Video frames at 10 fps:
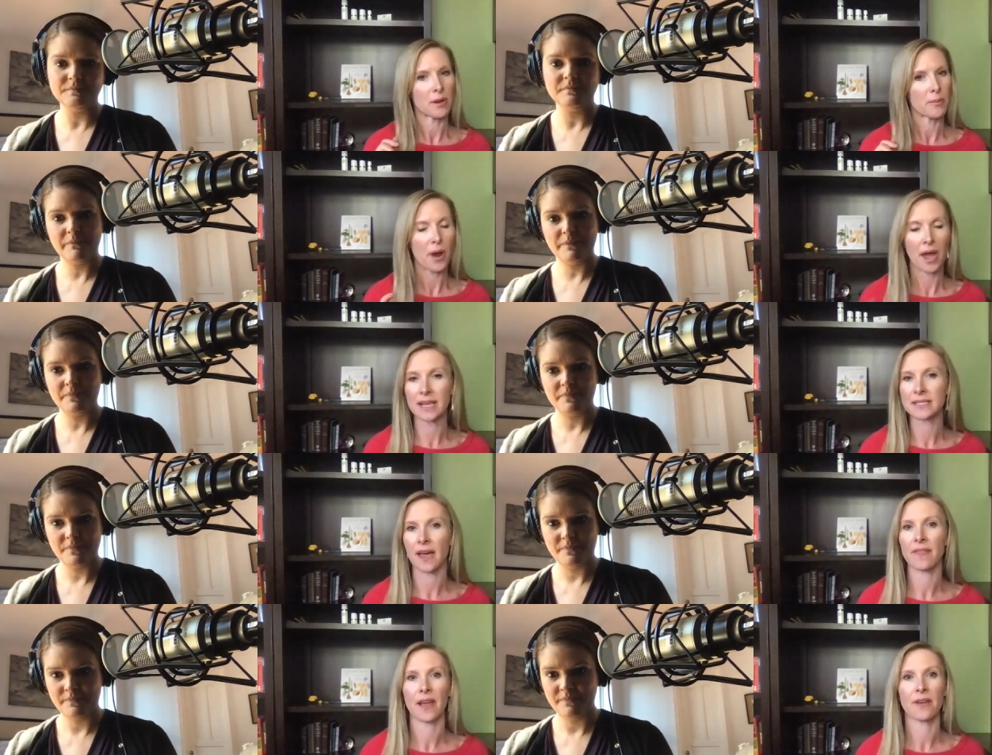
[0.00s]
Speaker 1: uh, products
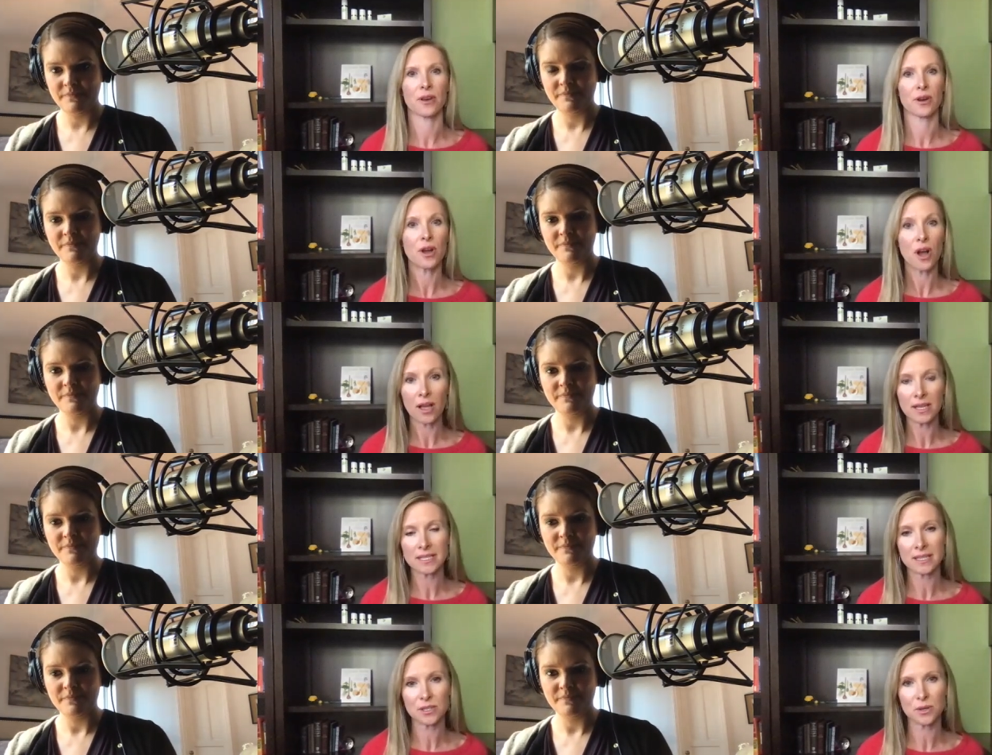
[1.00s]
out there that are called
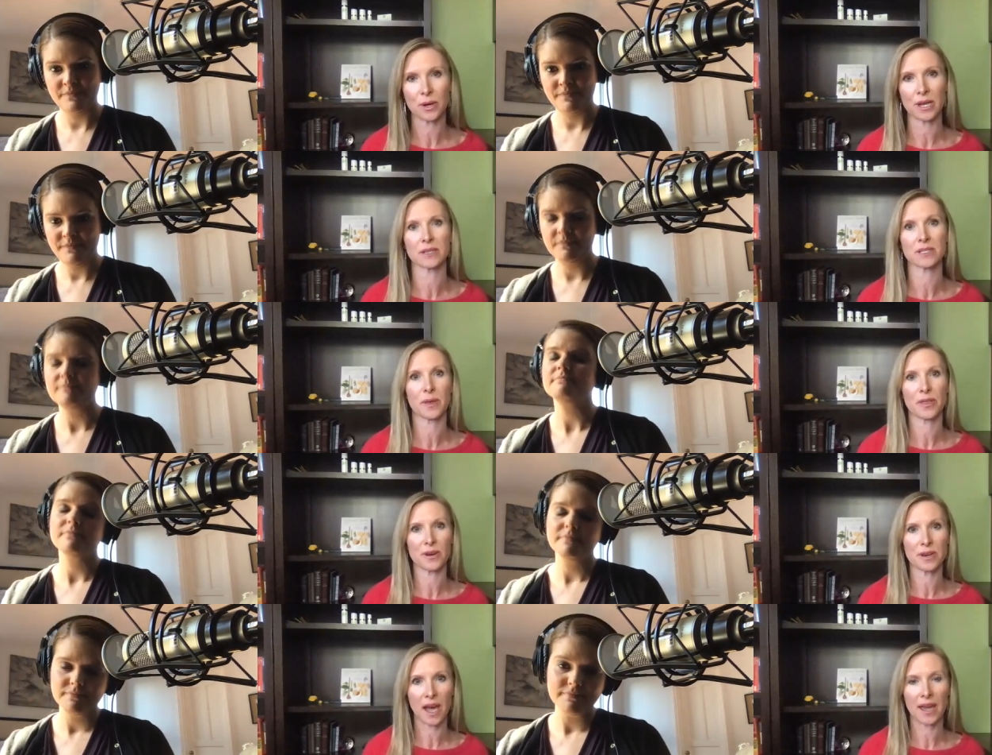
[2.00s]
essential oils, but
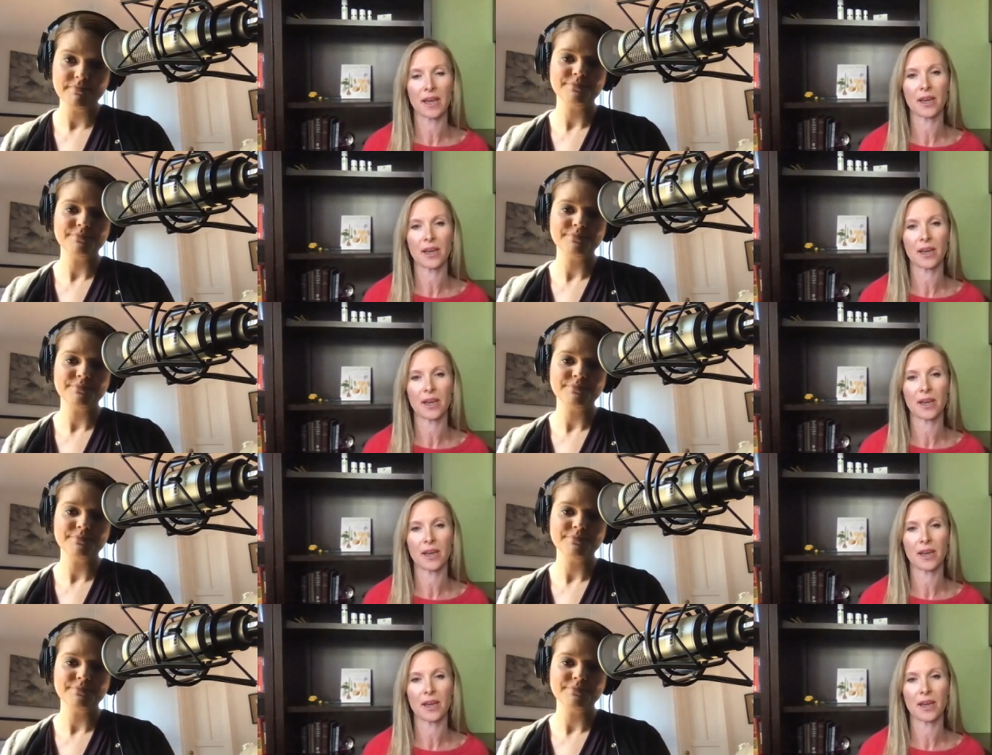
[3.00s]
they're not